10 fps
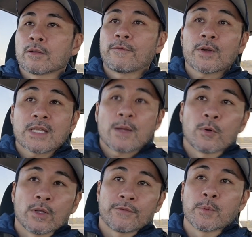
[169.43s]
For
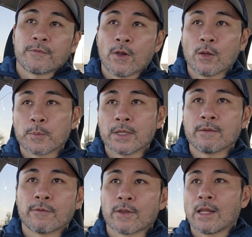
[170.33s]
example, if you've been following
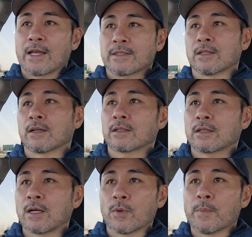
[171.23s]
me for the last
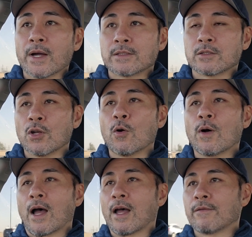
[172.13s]
couple of months,
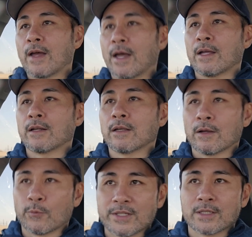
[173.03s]
I've had
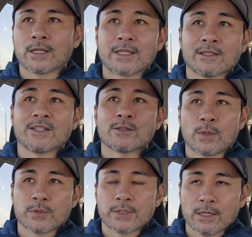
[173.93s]
a recent Achilles
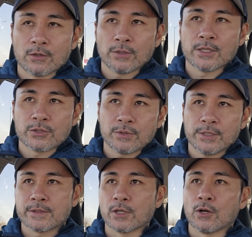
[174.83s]
ruptured tendon
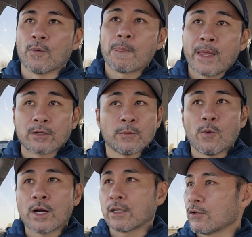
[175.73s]
injury, so I couldn't
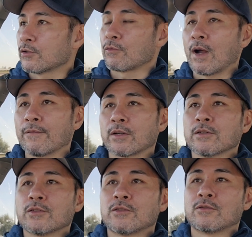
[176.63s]
walk, I couldn't drive, I
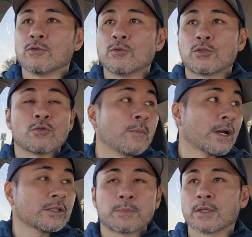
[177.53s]
couldn't do too
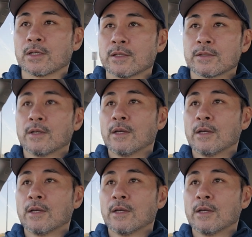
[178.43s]
much because